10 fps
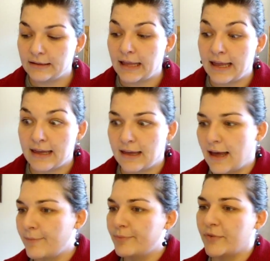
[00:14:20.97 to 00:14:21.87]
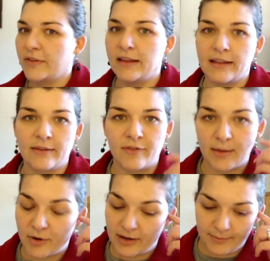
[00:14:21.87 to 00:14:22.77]
like, I'm stealing
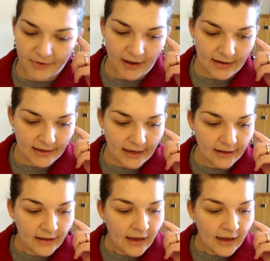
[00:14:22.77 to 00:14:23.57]
FiberNap's idea.